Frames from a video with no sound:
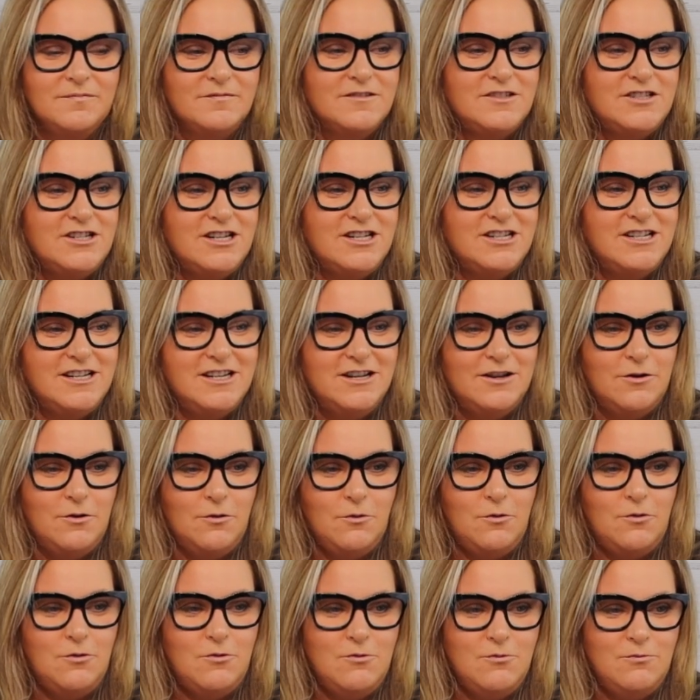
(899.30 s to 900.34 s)
Gigi,
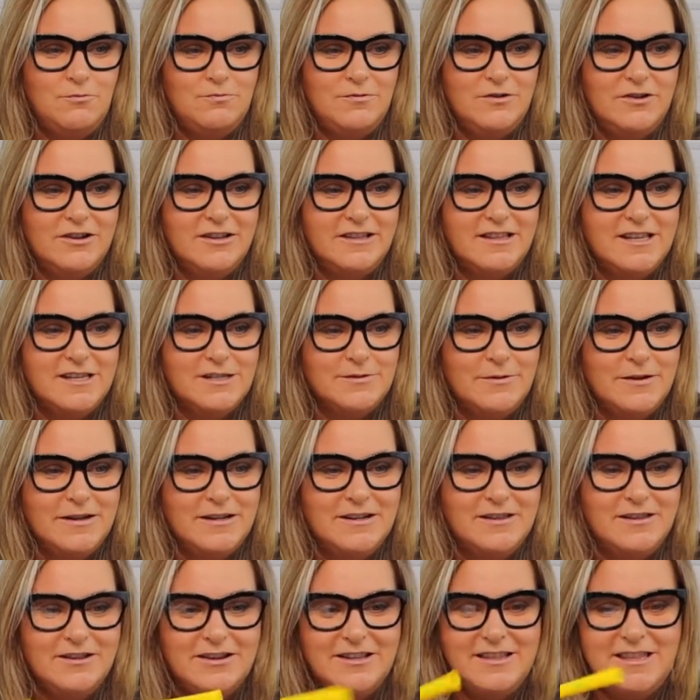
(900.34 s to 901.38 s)
ooh, look at this
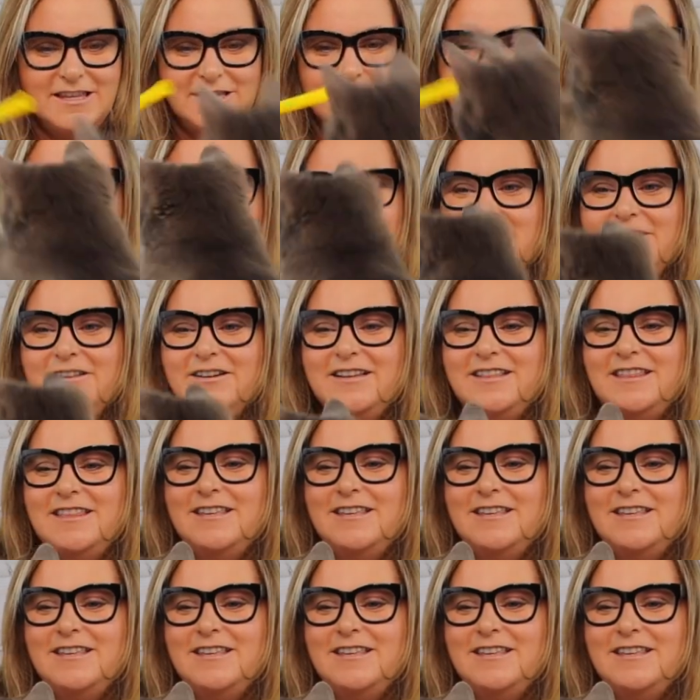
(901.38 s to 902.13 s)
one. Look at this one. Look at